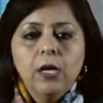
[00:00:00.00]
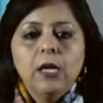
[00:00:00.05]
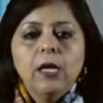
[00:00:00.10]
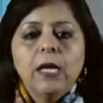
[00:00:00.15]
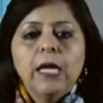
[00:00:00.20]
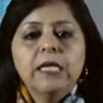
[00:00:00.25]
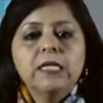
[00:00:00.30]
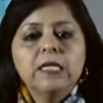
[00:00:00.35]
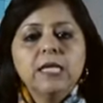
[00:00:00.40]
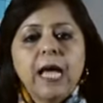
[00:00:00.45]

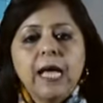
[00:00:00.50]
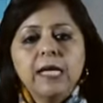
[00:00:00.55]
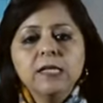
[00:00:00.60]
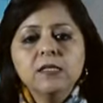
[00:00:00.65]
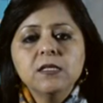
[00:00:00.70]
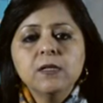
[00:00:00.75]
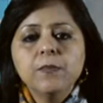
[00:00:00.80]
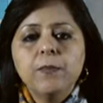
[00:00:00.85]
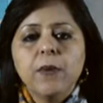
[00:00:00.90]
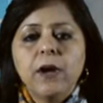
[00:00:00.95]
It has
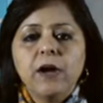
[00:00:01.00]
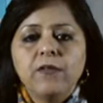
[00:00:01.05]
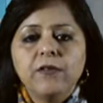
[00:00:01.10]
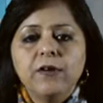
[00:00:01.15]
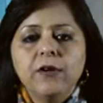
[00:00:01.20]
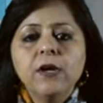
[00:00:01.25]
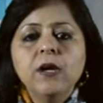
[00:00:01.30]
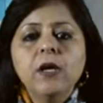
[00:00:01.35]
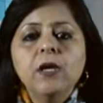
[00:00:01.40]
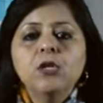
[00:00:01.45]
the
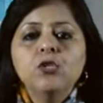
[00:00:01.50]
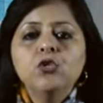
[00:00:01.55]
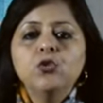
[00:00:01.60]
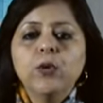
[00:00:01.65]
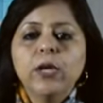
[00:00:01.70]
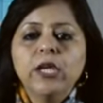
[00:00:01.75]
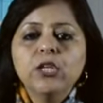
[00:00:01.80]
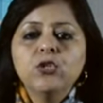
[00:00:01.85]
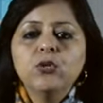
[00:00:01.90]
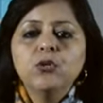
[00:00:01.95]
power
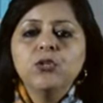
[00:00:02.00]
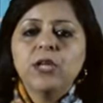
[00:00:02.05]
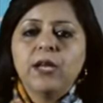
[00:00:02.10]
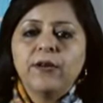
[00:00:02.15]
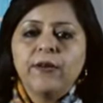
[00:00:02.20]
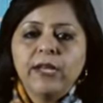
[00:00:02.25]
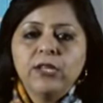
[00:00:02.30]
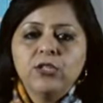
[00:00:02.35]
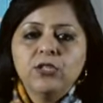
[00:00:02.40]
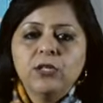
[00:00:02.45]
to issue
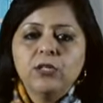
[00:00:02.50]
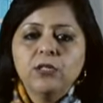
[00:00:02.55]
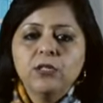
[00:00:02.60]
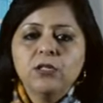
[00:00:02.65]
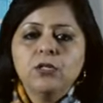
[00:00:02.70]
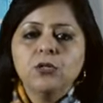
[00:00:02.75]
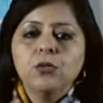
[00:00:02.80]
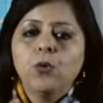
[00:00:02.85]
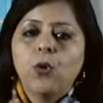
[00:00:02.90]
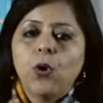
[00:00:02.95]
directions
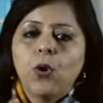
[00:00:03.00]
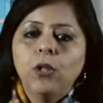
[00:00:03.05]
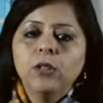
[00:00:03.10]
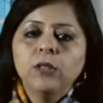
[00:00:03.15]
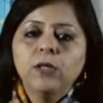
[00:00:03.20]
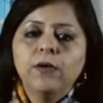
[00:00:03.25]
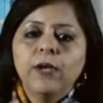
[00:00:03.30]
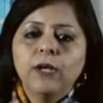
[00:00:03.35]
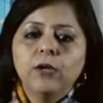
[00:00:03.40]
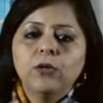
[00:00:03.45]
to all
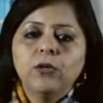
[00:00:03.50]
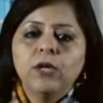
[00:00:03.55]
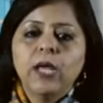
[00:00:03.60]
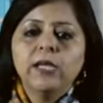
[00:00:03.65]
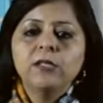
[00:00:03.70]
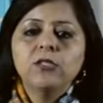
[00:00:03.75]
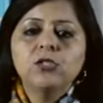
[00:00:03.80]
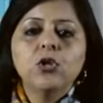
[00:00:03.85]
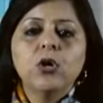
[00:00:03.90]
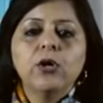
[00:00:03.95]
the
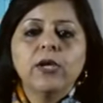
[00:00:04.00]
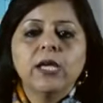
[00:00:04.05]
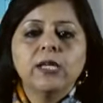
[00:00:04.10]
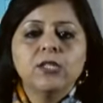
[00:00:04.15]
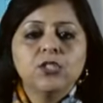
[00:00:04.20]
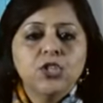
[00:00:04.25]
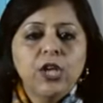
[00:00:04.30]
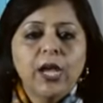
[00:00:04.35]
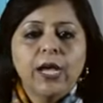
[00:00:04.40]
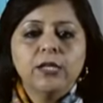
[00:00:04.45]
recognized stock
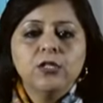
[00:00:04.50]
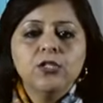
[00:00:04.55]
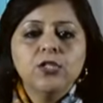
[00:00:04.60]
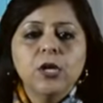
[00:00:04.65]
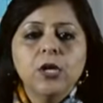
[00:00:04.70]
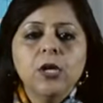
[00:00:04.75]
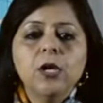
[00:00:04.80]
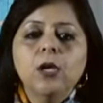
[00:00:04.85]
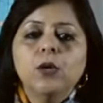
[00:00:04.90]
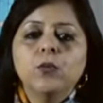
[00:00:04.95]
exchange
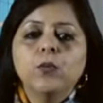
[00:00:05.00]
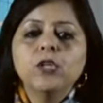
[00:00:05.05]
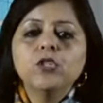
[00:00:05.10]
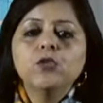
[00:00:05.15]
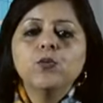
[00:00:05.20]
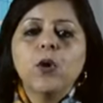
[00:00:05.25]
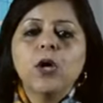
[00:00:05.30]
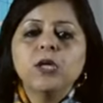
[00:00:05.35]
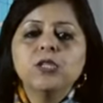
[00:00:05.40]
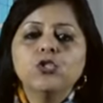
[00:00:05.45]
which
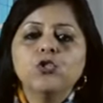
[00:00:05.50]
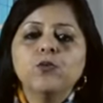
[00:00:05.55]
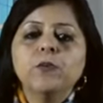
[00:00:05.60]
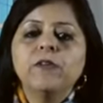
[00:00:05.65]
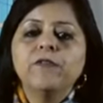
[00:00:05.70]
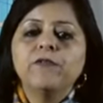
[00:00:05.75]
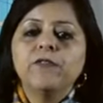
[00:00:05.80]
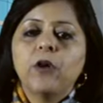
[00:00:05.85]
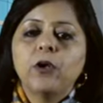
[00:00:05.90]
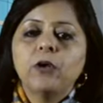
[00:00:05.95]
was to be
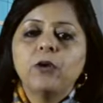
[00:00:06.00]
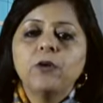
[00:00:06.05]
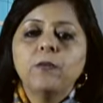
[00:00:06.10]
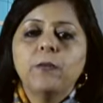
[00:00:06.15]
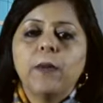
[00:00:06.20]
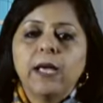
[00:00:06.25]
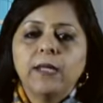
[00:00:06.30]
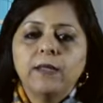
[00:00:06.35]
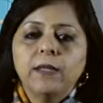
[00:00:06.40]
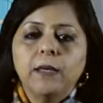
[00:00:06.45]
followed
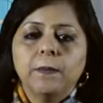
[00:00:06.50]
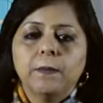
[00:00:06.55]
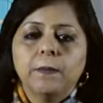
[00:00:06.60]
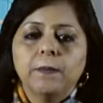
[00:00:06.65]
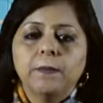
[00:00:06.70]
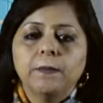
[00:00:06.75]
by them.